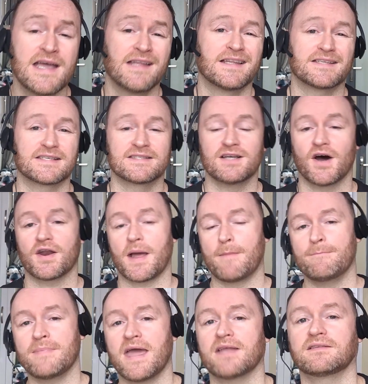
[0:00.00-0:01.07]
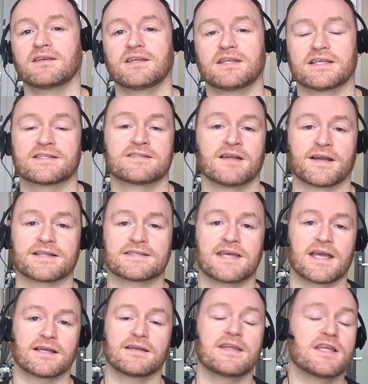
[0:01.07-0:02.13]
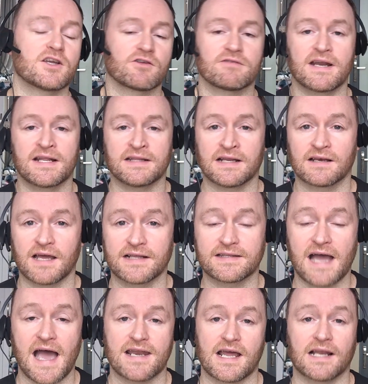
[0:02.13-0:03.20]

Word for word: This is not a method, it's not a technique or anything like that.